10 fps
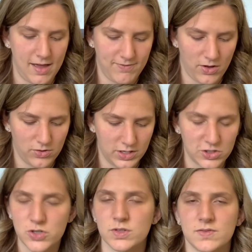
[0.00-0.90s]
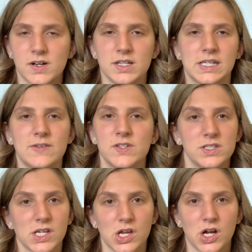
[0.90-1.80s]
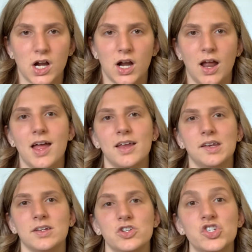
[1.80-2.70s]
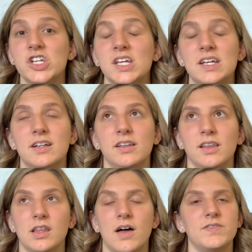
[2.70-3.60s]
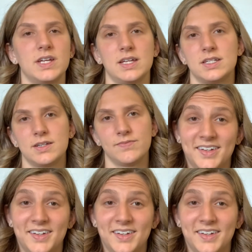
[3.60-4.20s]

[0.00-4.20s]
I felt like she was very safe and secure and she loved it.